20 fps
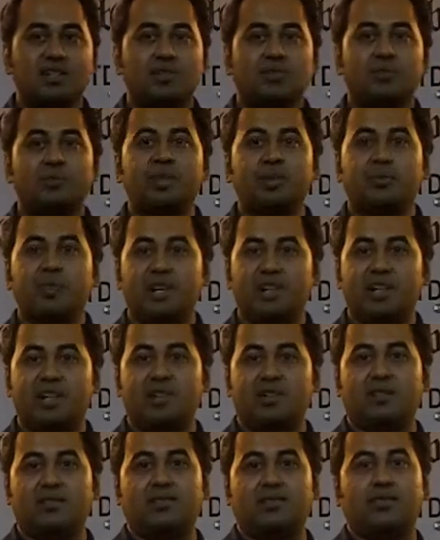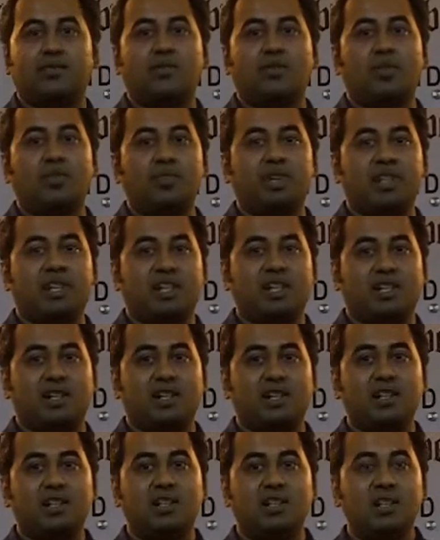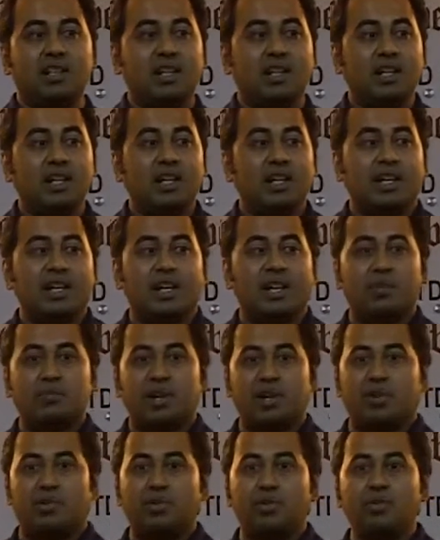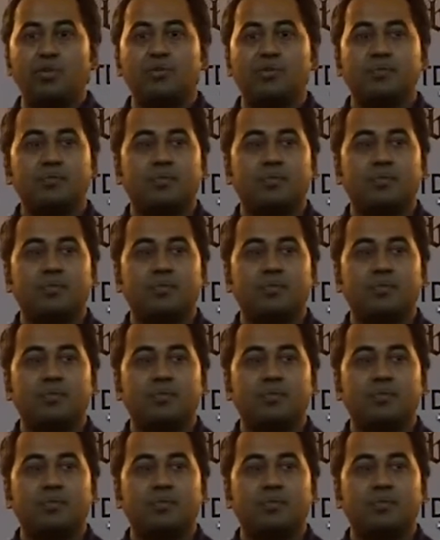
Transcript: to be the barrier of communication. Number 2,